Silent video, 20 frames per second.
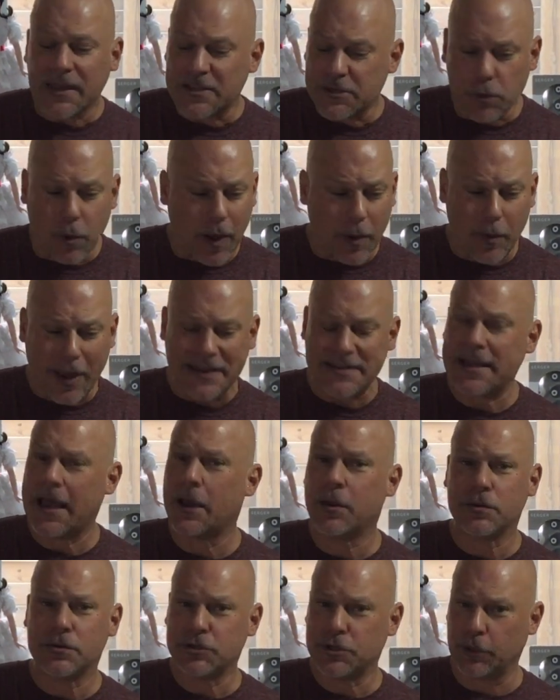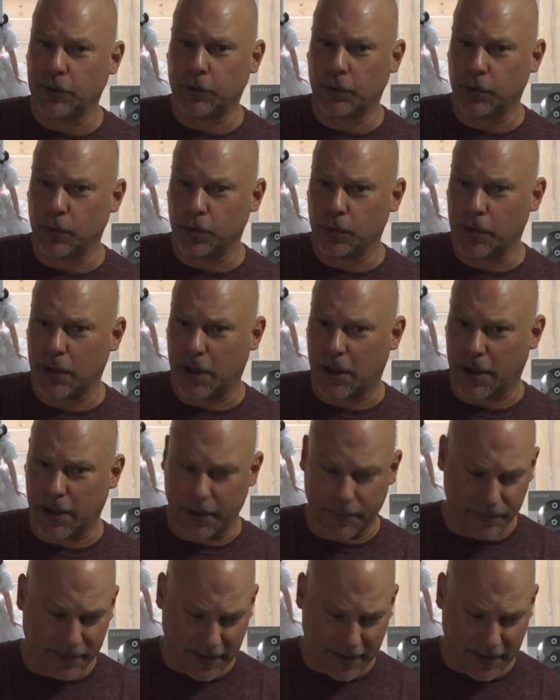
So I went down to uh,